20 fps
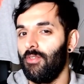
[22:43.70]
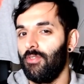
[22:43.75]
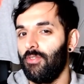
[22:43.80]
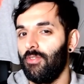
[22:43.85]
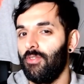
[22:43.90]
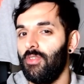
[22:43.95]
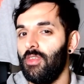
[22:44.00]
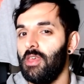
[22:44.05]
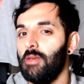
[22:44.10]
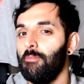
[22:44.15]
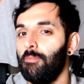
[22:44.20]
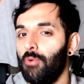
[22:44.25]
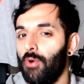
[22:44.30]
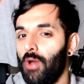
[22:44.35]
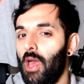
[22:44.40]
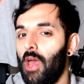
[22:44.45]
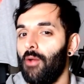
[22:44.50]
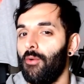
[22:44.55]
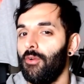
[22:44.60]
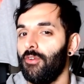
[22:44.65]
the input
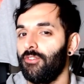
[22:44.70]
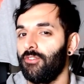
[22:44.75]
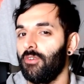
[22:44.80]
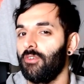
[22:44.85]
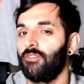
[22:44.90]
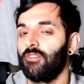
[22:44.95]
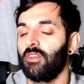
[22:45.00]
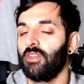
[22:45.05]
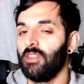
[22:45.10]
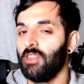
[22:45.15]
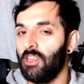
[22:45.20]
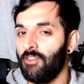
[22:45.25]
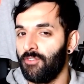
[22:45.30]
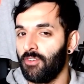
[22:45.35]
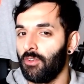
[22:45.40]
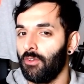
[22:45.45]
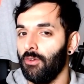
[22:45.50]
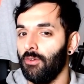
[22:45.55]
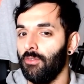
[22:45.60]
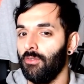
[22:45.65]
errors are
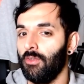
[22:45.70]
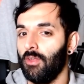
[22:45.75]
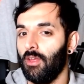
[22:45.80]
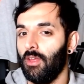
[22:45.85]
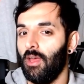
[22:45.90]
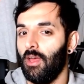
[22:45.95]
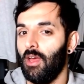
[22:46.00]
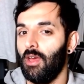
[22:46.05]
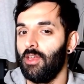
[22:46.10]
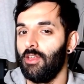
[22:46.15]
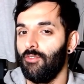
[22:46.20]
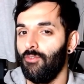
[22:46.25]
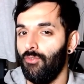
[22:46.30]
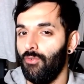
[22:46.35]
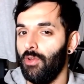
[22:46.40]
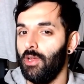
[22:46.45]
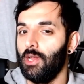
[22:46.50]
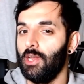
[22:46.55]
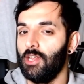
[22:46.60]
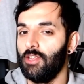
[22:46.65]
significant, and it
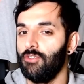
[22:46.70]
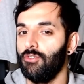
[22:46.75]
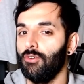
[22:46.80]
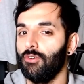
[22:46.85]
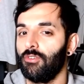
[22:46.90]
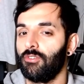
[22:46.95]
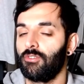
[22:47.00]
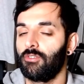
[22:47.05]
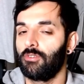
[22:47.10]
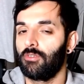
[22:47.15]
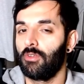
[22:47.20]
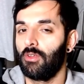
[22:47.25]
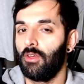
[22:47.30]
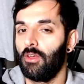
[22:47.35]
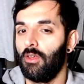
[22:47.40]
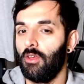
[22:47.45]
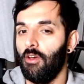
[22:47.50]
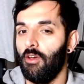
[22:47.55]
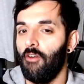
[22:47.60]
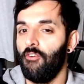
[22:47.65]
really does
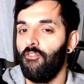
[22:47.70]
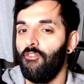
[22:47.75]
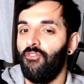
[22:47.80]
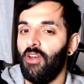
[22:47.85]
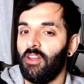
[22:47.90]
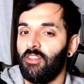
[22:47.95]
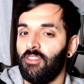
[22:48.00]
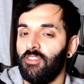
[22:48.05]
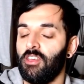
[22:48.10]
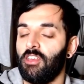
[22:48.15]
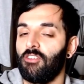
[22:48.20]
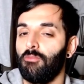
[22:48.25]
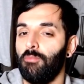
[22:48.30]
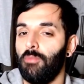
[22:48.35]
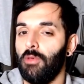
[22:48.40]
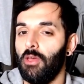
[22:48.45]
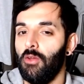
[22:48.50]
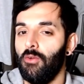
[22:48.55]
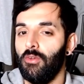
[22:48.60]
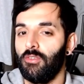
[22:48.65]
affect the
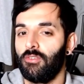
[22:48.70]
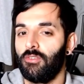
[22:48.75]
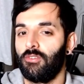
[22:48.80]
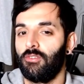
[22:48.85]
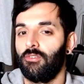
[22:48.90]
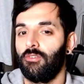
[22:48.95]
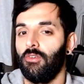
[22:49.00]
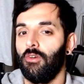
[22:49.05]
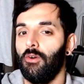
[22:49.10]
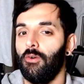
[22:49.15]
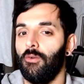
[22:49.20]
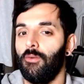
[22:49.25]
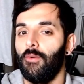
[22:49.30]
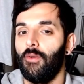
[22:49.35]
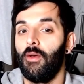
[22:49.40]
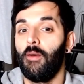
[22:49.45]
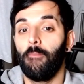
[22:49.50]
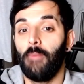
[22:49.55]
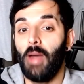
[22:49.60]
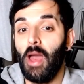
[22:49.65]
experience. So
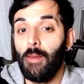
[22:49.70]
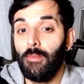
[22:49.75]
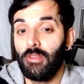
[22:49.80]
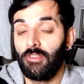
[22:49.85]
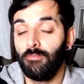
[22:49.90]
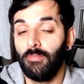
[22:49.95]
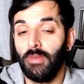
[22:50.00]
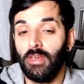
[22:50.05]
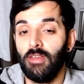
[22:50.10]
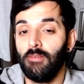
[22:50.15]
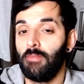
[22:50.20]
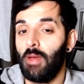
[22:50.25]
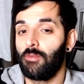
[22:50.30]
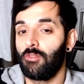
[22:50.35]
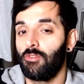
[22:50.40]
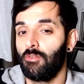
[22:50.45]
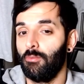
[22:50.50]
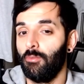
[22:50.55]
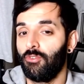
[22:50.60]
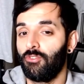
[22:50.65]
maybe it's me, maybe it's
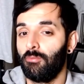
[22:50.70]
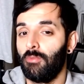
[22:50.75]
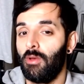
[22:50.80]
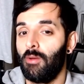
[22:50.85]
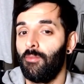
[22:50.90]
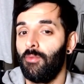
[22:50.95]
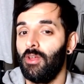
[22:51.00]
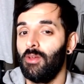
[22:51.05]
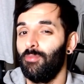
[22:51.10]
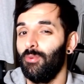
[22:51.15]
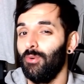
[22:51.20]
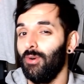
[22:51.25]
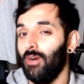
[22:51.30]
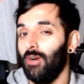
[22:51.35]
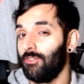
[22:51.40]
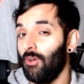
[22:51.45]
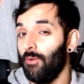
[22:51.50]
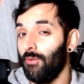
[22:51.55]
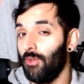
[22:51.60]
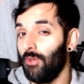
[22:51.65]
the muscle memory, but I
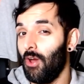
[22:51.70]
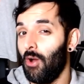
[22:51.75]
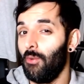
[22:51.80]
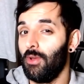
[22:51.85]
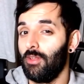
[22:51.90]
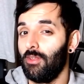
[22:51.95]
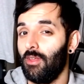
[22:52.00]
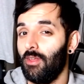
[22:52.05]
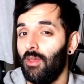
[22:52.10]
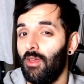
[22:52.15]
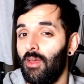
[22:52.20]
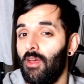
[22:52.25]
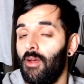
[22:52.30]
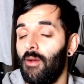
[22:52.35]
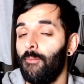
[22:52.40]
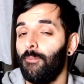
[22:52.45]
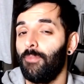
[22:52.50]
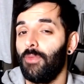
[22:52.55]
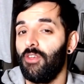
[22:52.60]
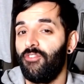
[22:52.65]
don't know. It
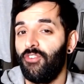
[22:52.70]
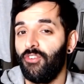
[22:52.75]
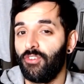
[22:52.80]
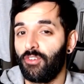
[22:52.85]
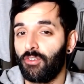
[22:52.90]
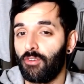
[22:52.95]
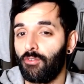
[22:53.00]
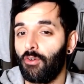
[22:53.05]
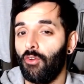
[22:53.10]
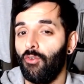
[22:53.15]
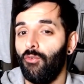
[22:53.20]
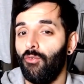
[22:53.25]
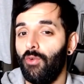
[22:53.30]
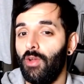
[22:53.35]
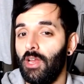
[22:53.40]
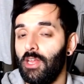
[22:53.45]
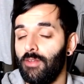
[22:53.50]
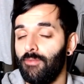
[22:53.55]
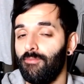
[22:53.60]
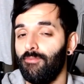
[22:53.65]
feels like I've got to
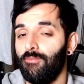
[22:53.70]
really